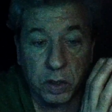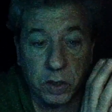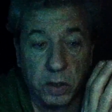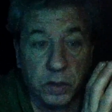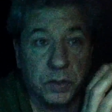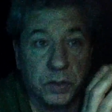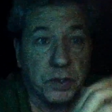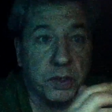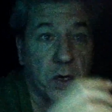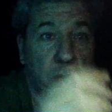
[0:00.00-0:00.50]

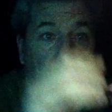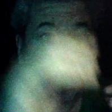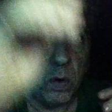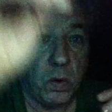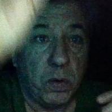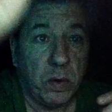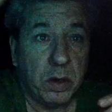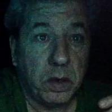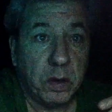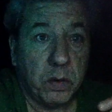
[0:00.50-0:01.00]

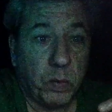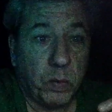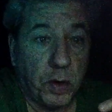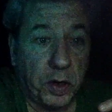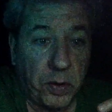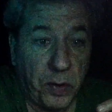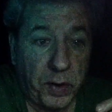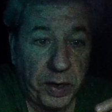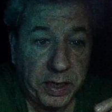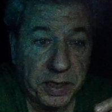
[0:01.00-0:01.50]
So we're
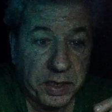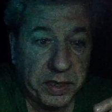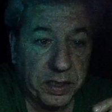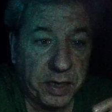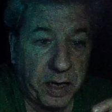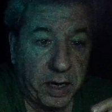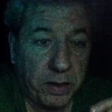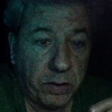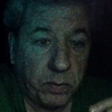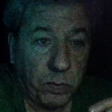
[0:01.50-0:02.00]
going to
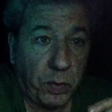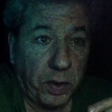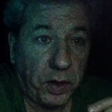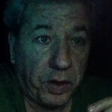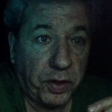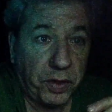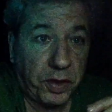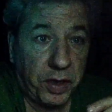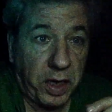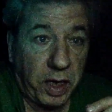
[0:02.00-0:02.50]
start
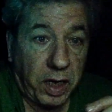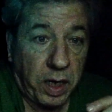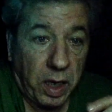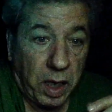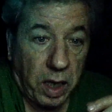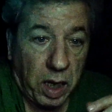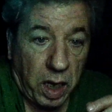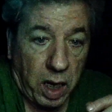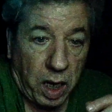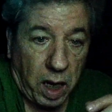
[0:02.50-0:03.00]
with the
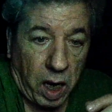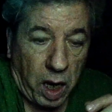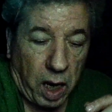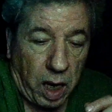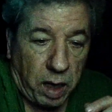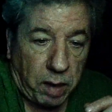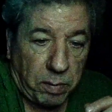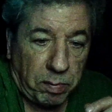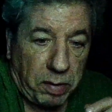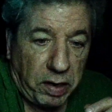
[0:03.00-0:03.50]

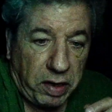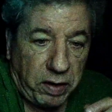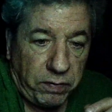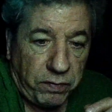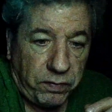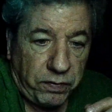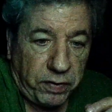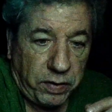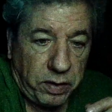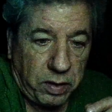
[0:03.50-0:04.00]

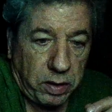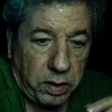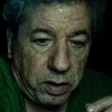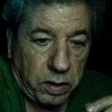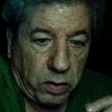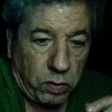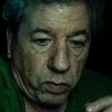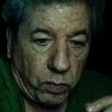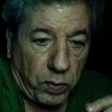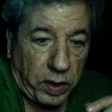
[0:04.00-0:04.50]
above
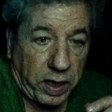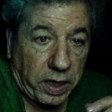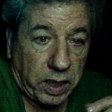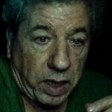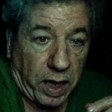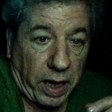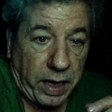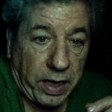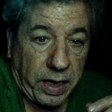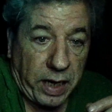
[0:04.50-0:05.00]
ring
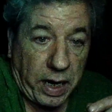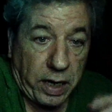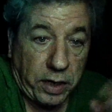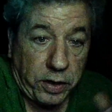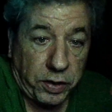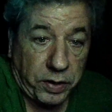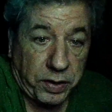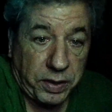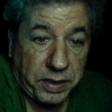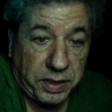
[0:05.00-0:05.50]
light, and
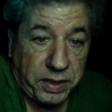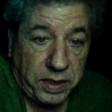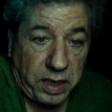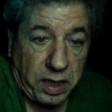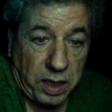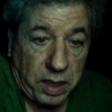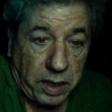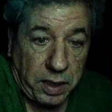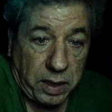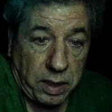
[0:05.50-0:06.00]
you can
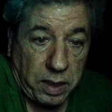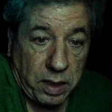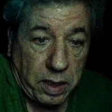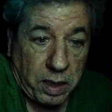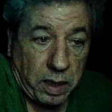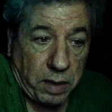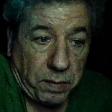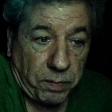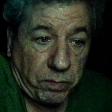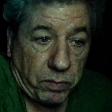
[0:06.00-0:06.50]
see
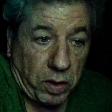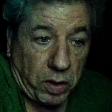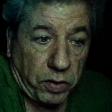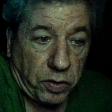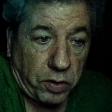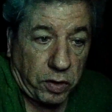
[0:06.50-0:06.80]
the